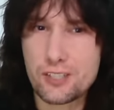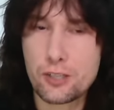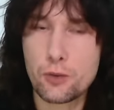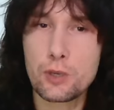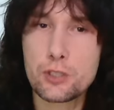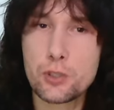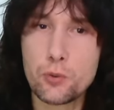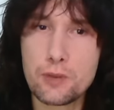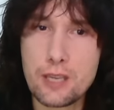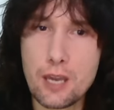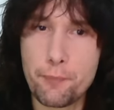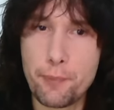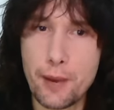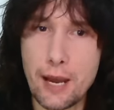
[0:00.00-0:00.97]
So we're
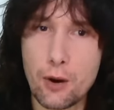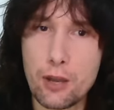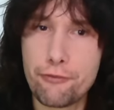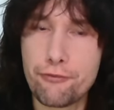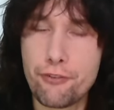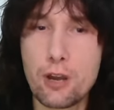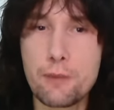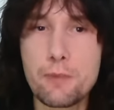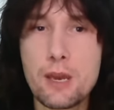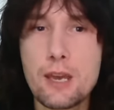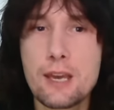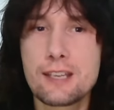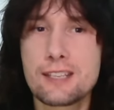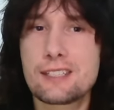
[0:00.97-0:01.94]
talking about, if I'm
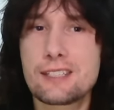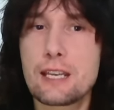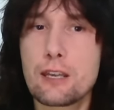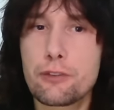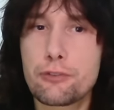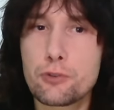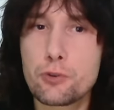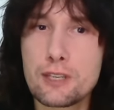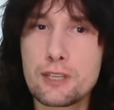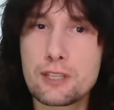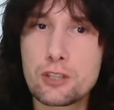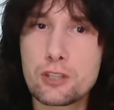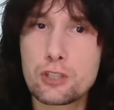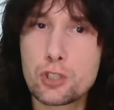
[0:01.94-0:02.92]
singing through
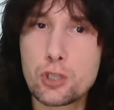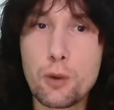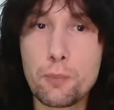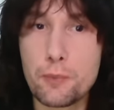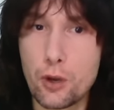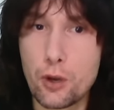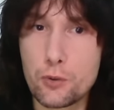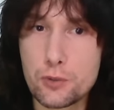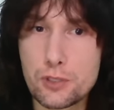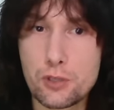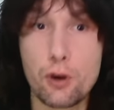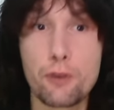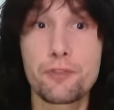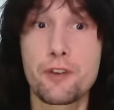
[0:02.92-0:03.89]
this, the top
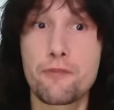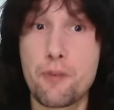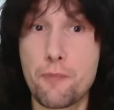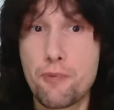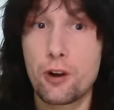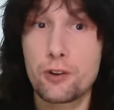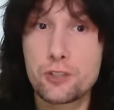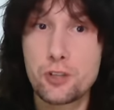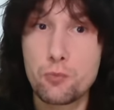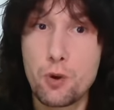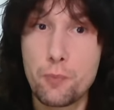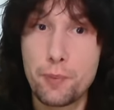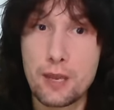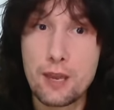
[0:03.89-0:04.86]
notes of the vibrato
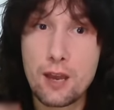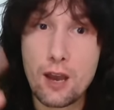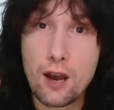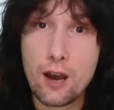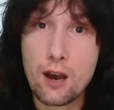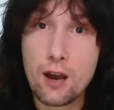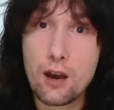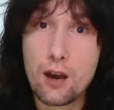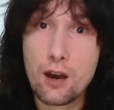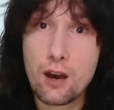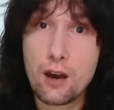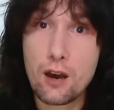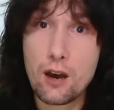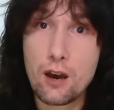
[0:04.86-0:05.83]
would be
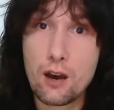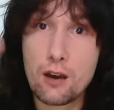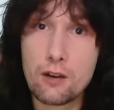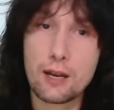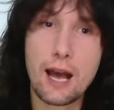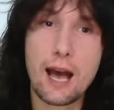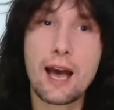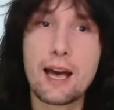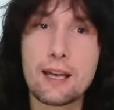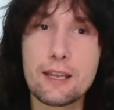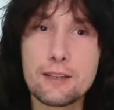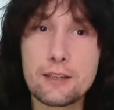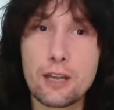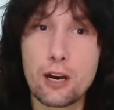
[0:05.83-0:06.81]
ah,
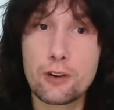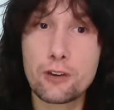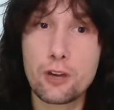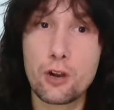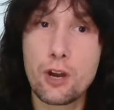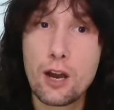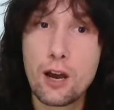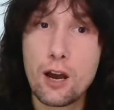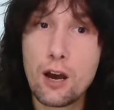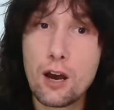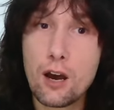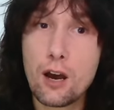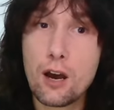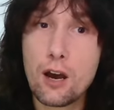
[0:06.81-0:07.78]
and I'd go
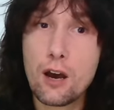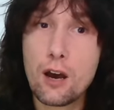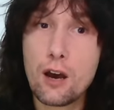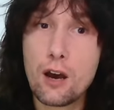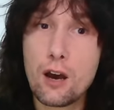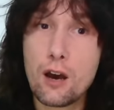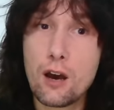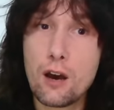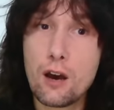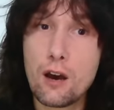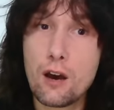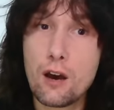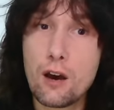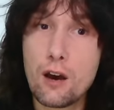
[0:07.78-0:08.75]

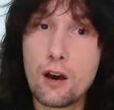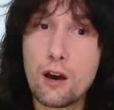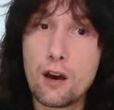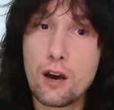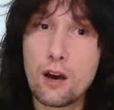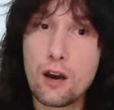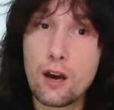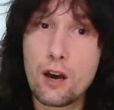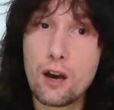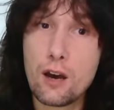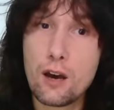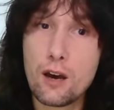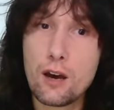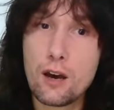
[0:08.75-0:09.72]

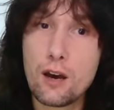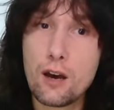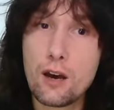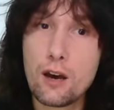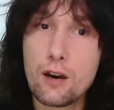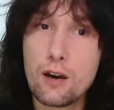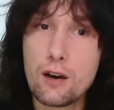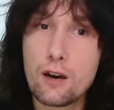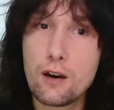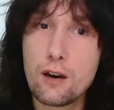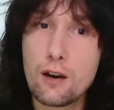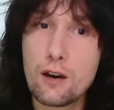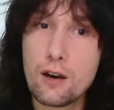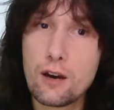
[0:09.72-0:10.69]

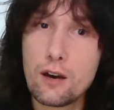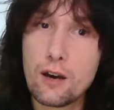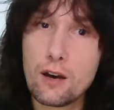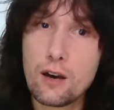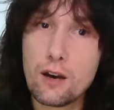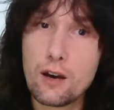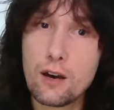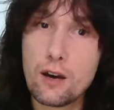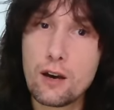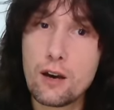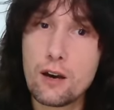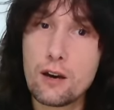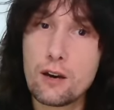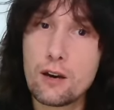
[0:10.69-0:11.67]

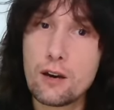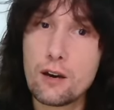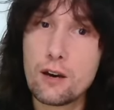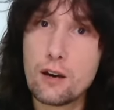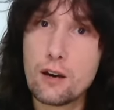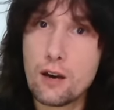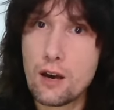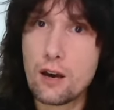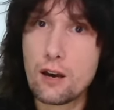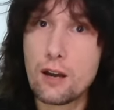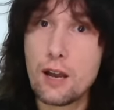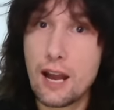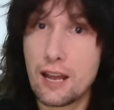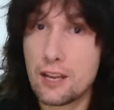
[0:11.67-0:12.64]

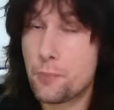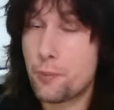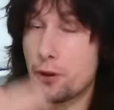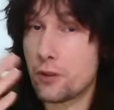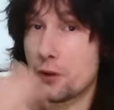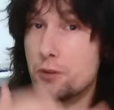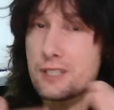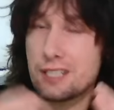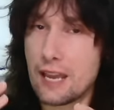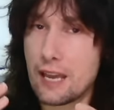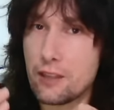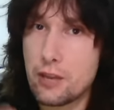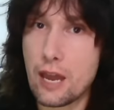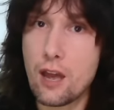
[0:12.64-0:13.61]
ah, and you put those
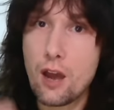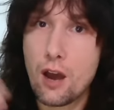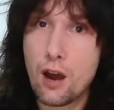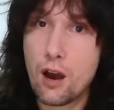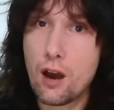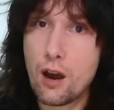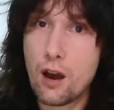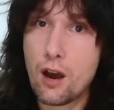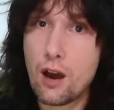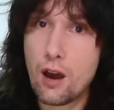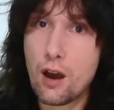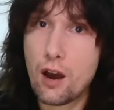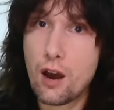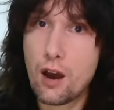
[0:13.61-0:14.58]
together, you get
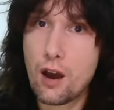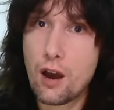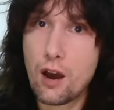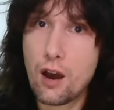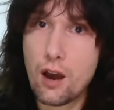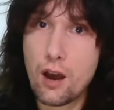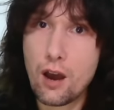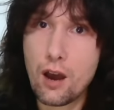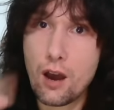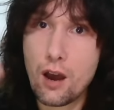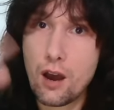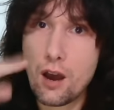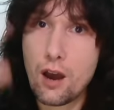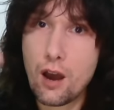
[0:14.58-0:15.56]

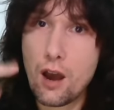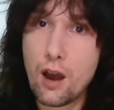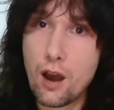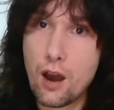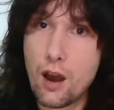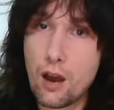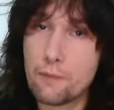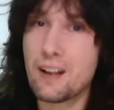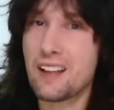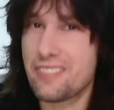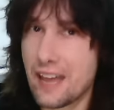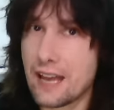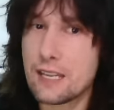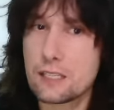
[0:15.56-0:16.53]
ah,
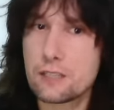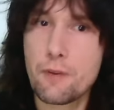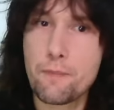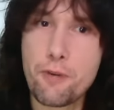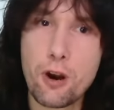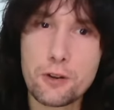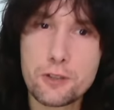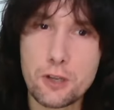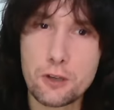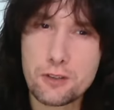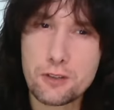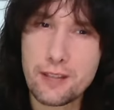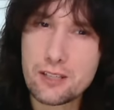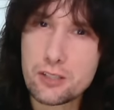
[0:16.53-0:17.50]
and that is vibrato.
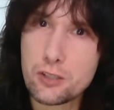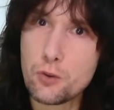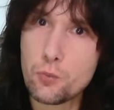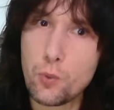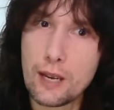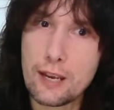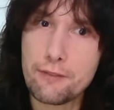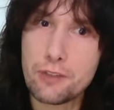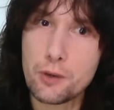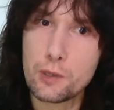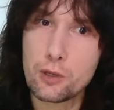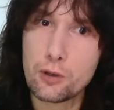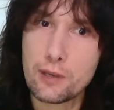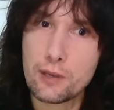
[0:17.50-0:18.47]
So that's the wave that
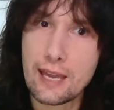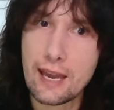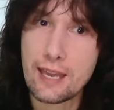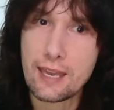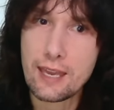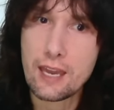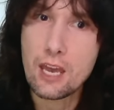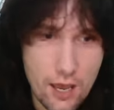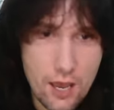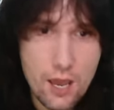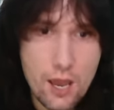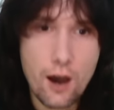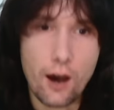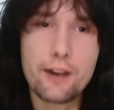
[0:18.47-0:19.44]
we're looking at here.
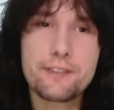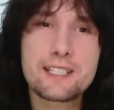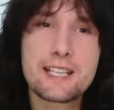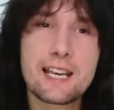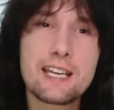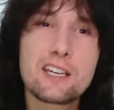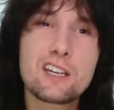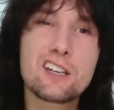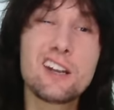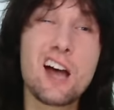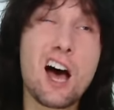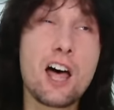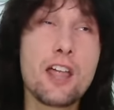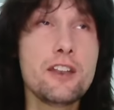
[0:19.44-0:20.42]
I've
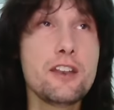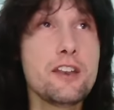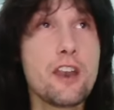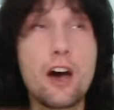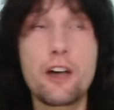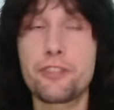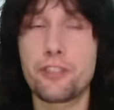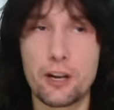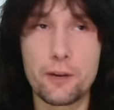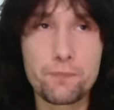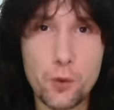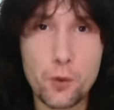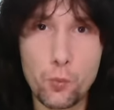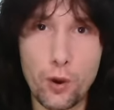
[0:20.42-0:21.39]
taken
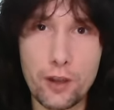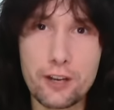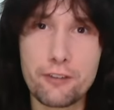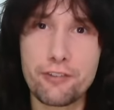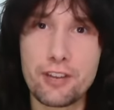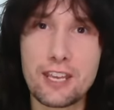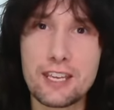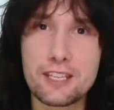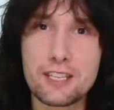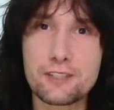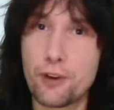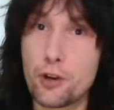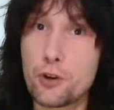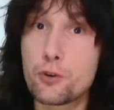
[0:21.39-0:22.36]
another one of
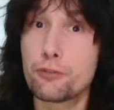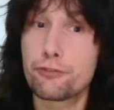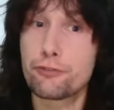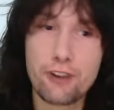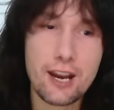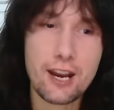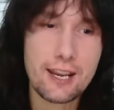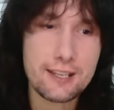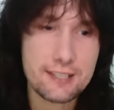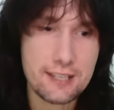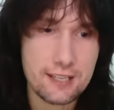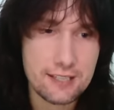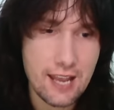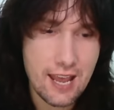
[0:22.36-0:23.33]
his vocal
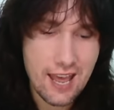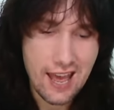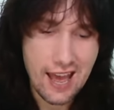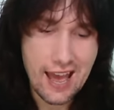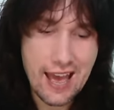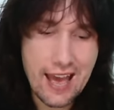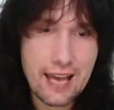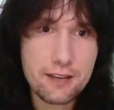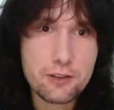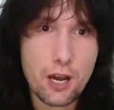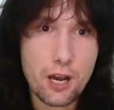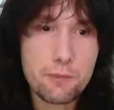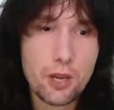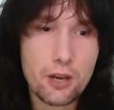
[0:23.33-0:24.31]
phrases, and
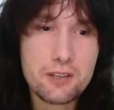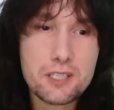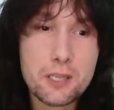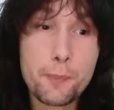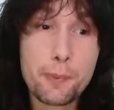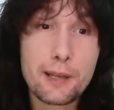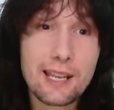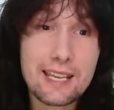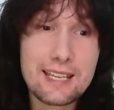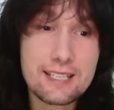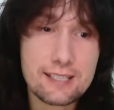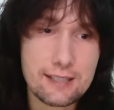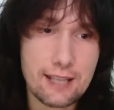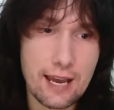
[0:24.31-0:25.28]
I'm going to
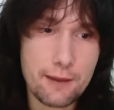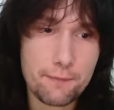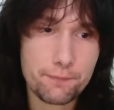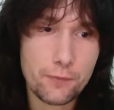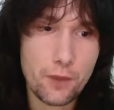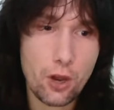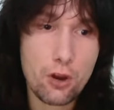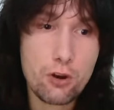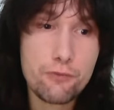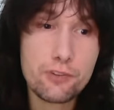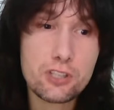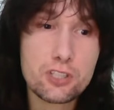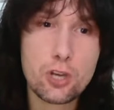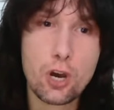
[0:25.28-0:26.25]
place that
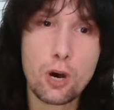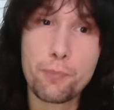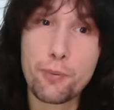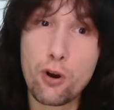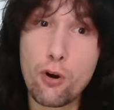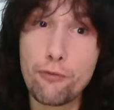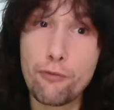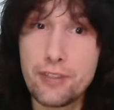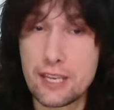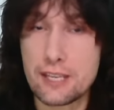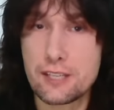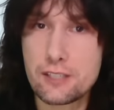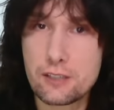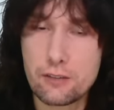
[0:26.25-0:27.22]
over the top of
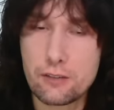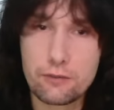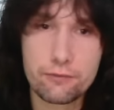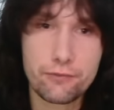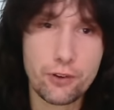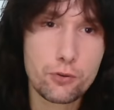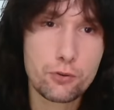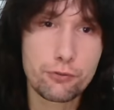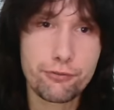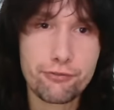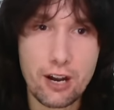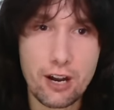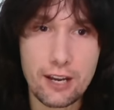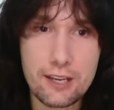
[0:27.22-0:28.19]
this vocal
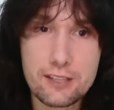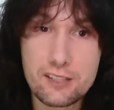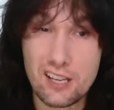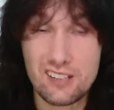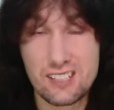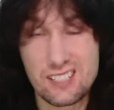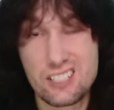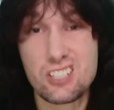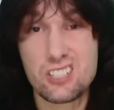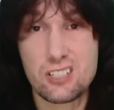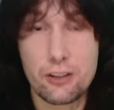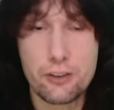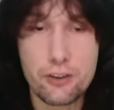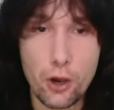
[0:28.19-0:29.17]
phrase, and it's
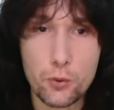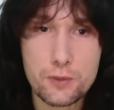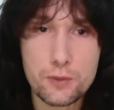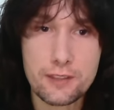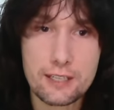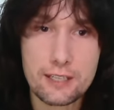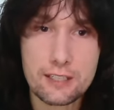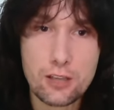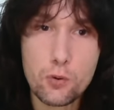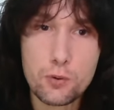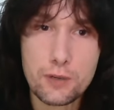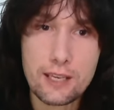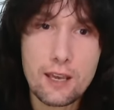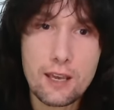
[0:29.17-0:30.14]
just a note that he's
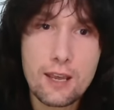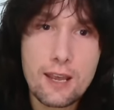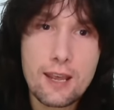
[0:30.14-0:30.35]
holding.